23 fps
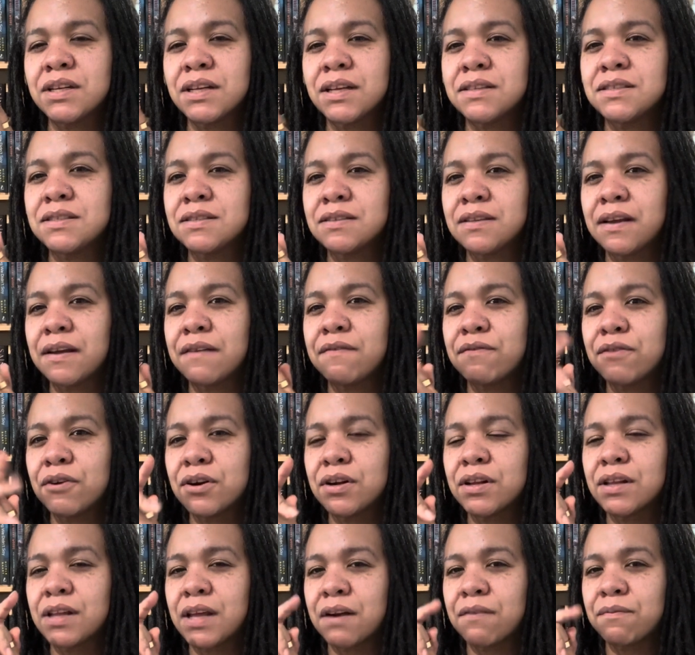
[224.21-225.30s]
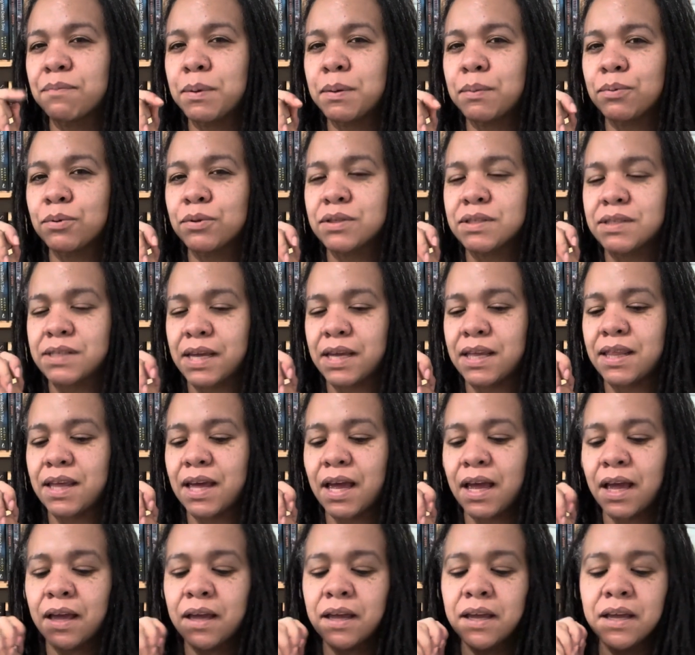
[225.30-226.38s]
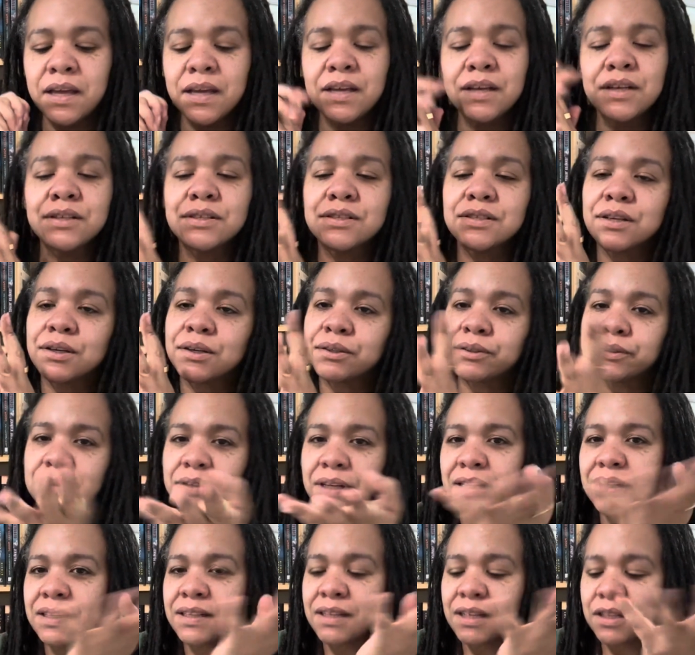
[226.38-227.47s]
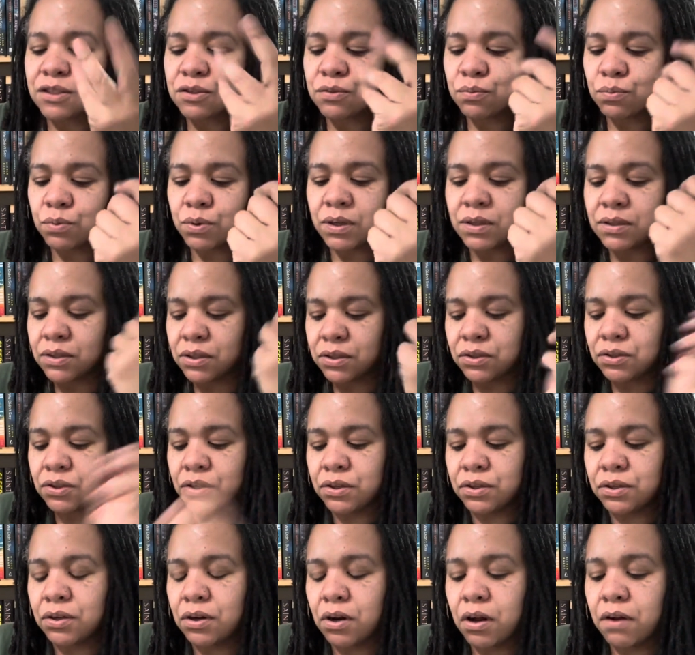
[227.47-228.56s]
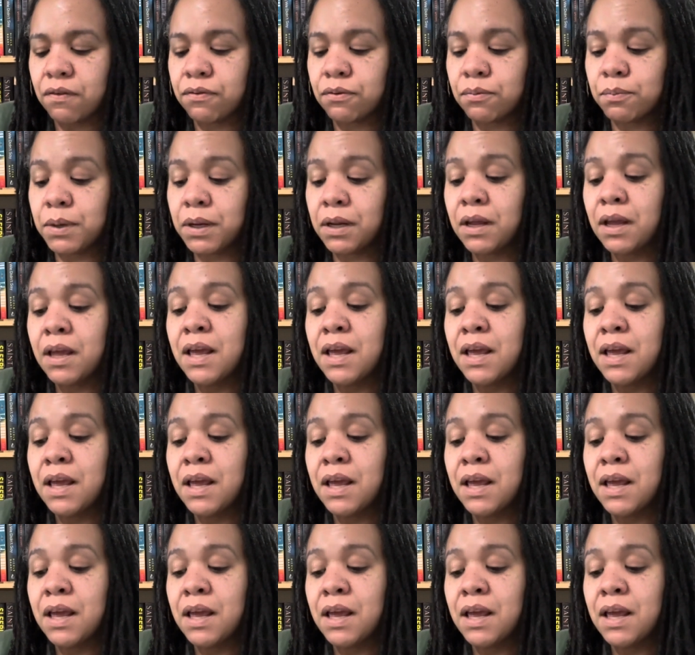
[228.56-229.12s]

I've heard a lot of people say that, so I think that's what just turned it off for me.